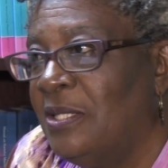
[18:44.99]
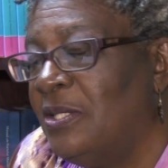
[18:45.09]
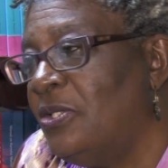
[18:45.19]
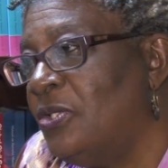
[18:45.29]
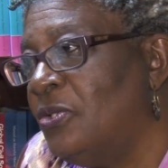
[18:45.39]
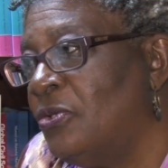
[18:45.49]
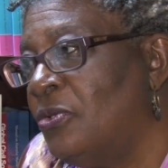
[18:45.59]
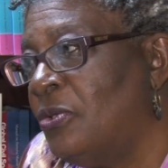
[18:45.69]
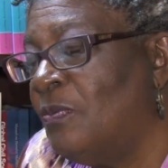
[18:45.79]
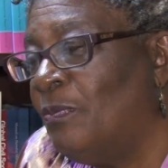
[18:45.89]
certain
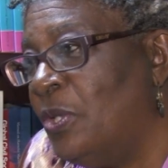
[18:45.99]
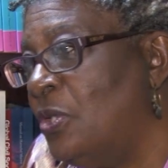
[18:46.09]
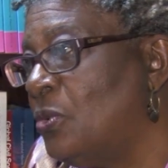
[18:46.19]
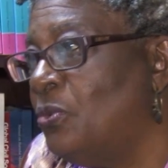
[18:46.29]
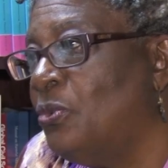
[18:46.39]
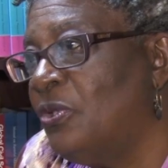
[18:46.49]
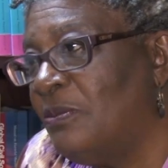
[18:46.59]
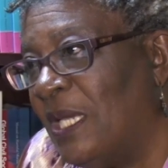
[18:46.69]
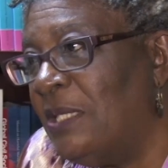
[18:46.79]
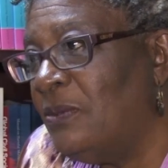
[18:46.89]

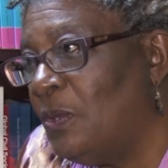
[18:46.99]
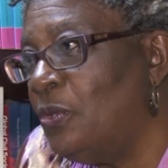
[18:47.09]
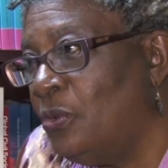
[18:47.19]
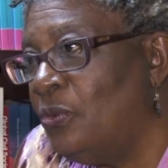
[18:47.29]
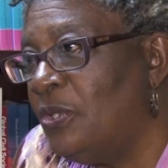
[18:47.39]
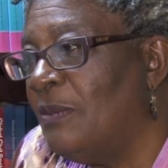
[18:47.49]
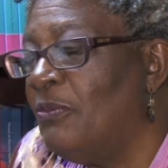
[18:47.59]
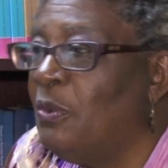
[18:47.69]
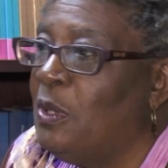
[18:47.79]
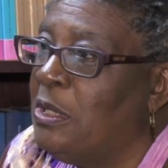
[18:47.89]
preschools might want to do
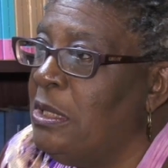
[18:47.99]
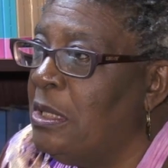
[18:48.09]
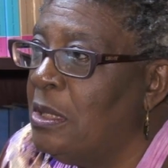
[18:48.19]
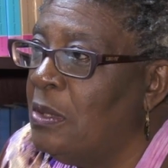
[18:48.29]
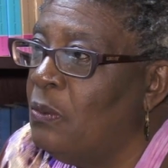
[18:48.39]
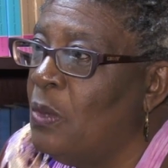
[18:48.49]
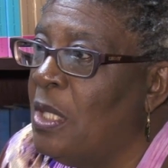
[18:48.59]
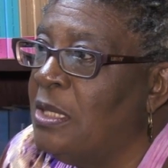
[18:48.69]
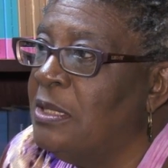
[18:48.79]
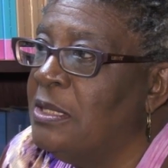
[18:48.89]
something with the younger
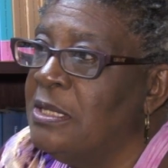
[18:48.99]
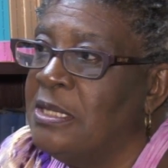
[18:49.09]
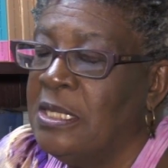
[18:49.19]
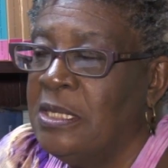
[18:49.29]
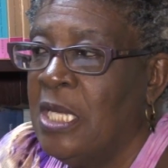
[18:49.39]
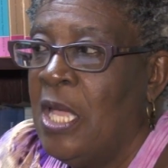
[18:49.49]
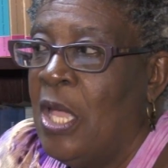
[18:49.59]
ones, and